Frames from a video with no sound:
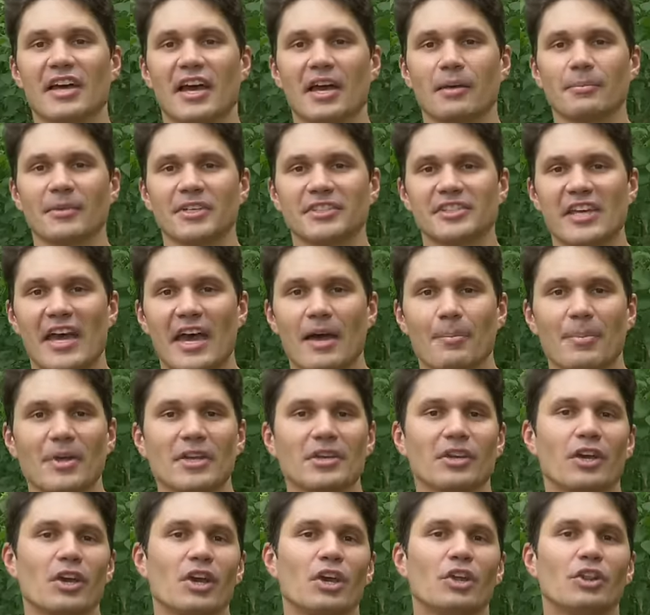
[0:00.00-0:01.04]
time this
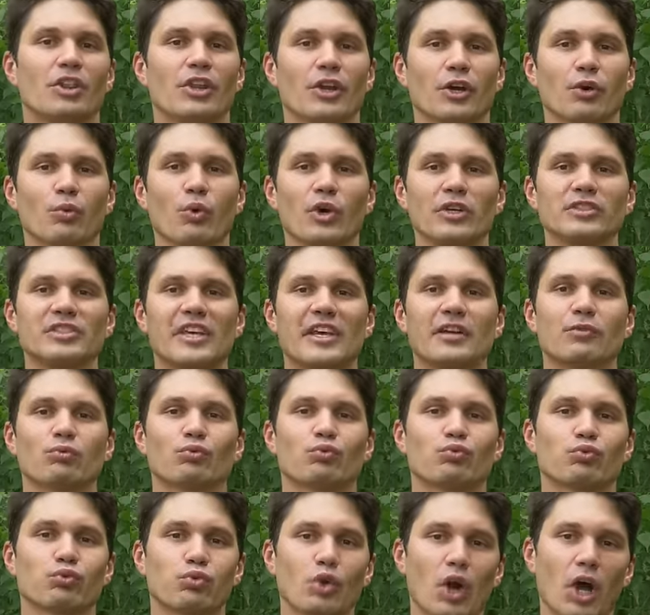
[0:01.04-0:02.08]
happened, there was a
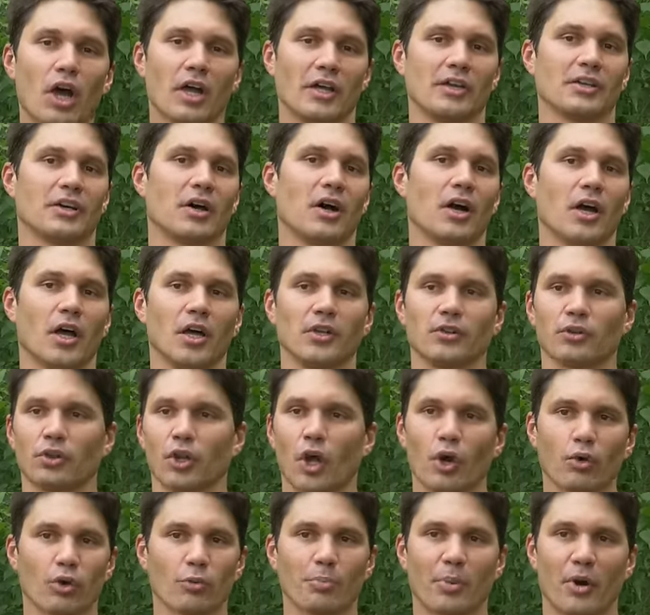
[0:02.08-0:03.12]
run on
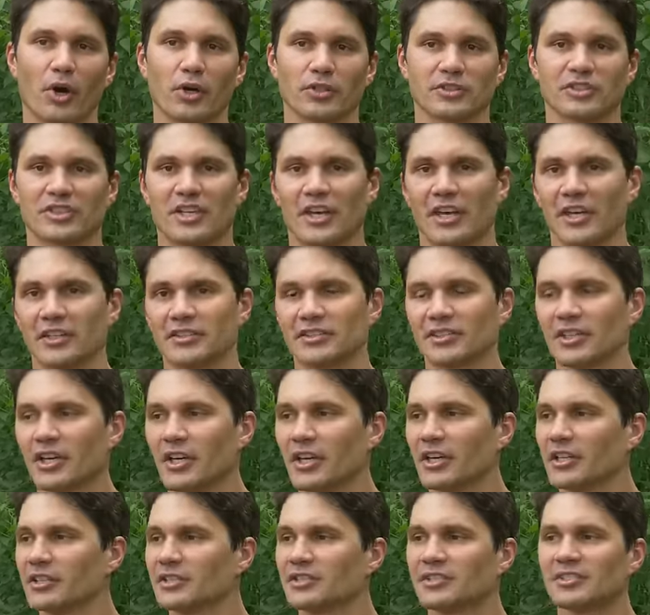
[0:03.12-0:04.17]
lower parts kits,
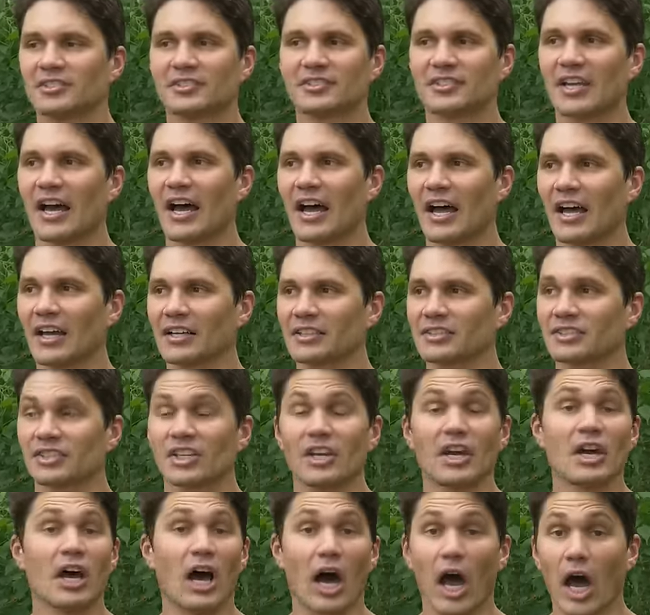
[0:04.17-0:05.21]
stocks,
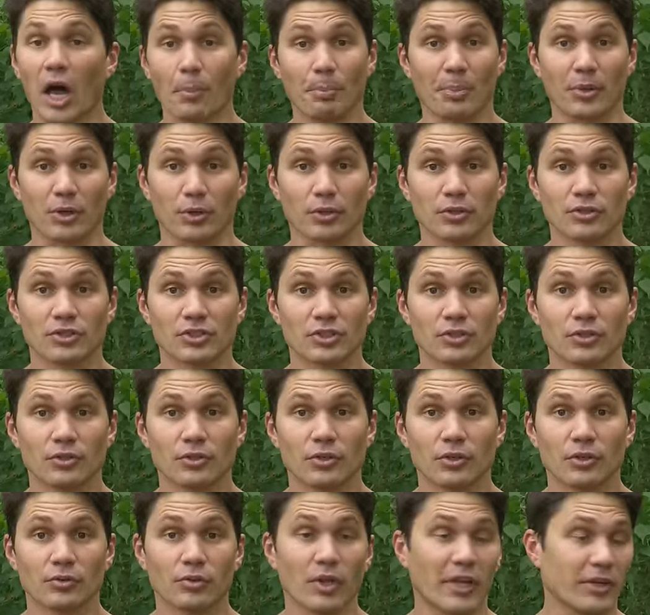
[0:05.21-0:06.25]
uppers,
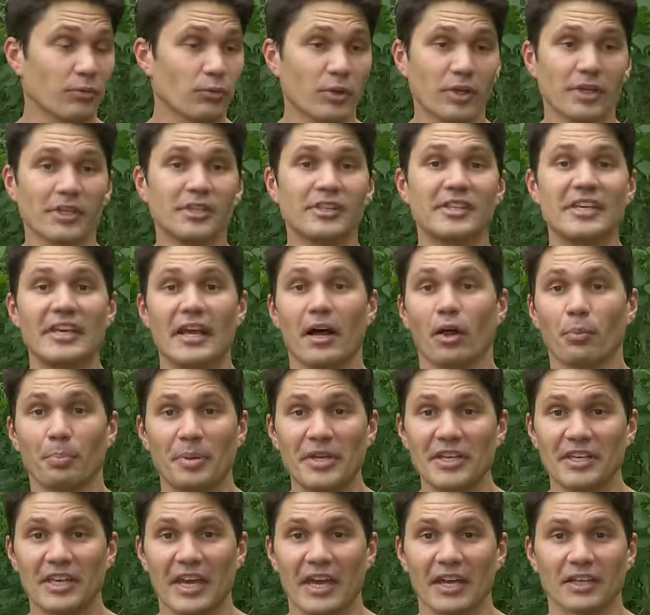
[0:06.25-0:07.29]
like really the
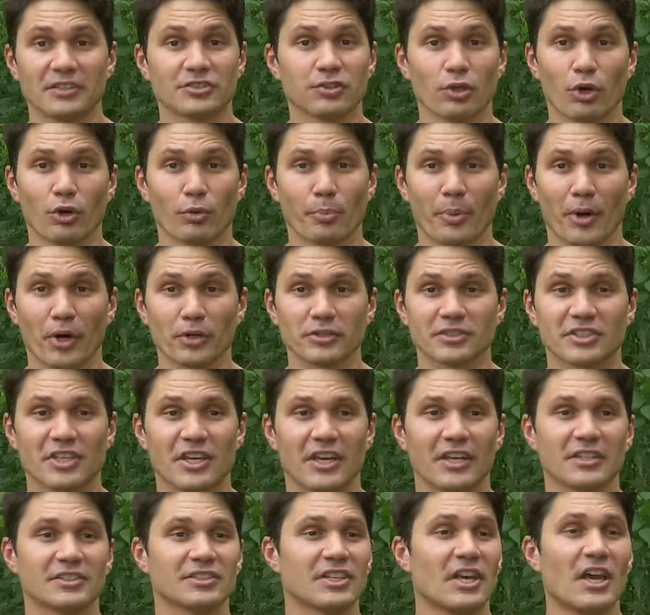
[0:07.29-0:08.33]
LPKs, lower parts
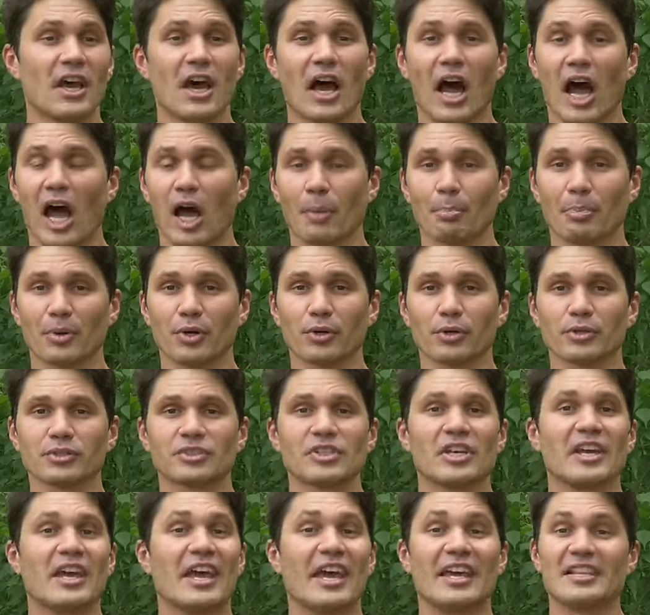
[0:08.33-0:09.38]
kits,
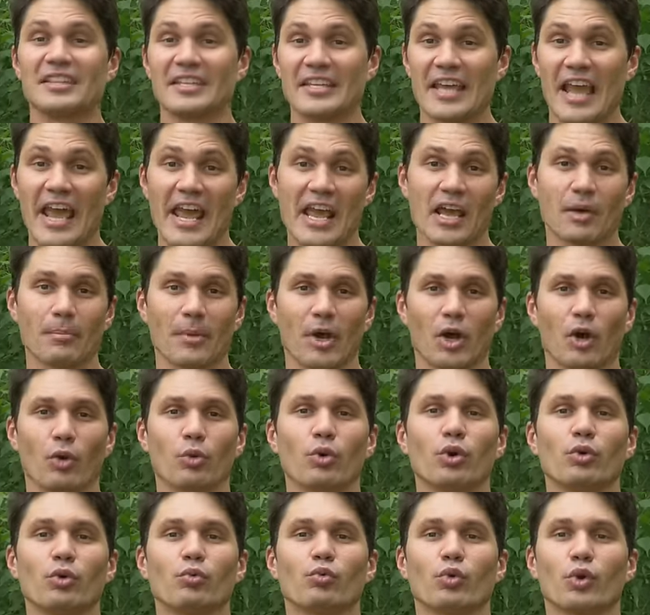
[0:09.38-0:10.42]
uppers, and the ammo
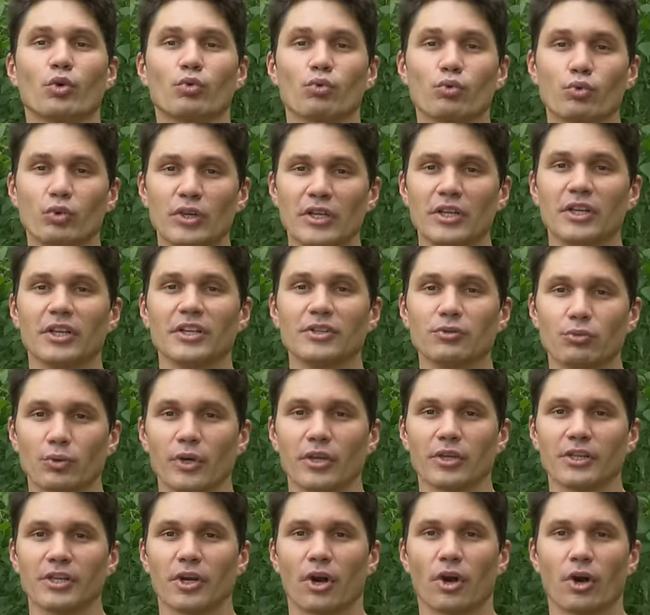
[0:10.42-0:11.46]
were really,
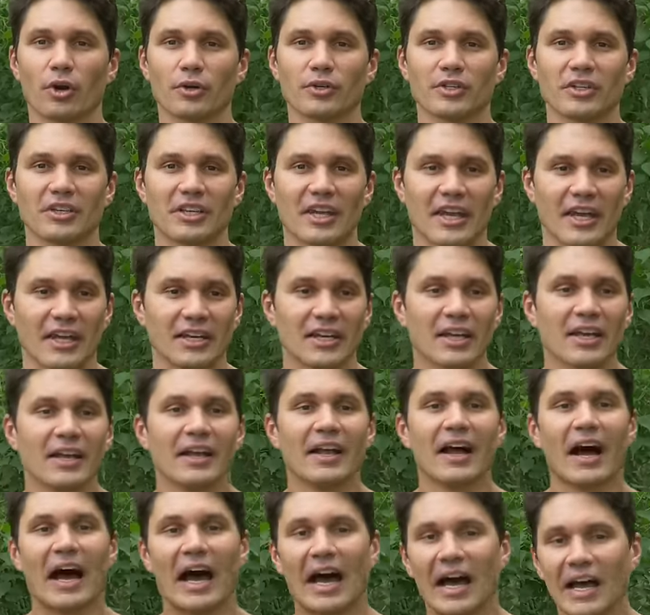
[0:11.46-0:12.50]
really hard to get.
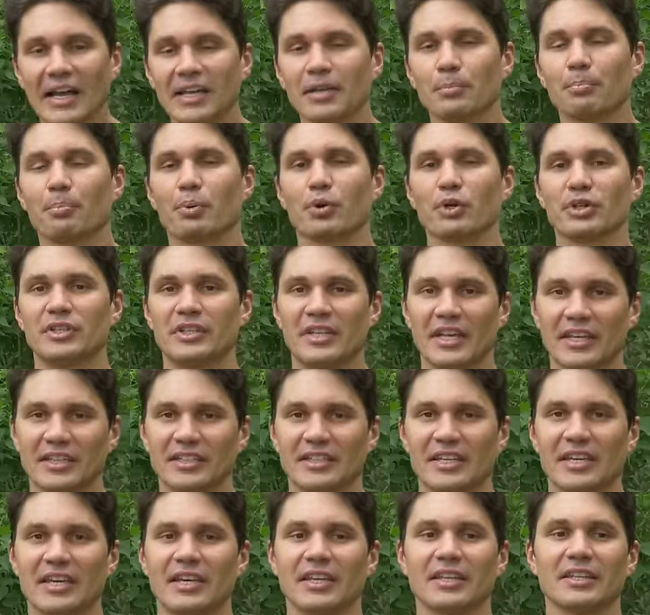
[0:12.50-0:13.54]
I am
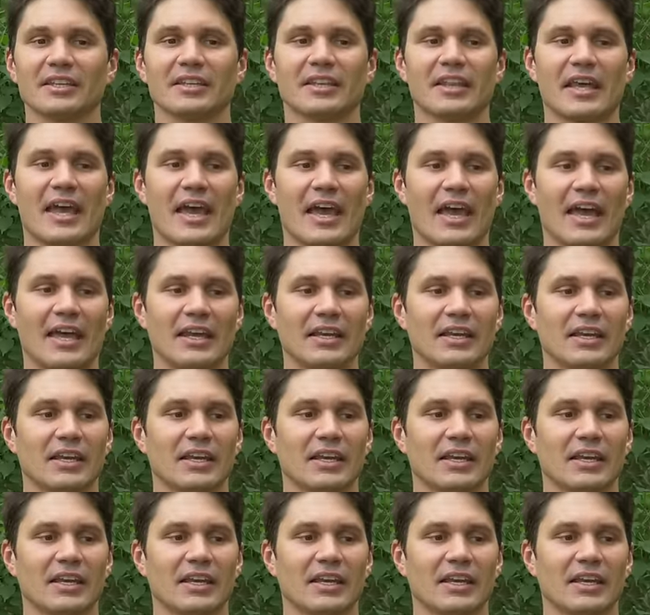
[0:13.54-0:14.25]
predicting that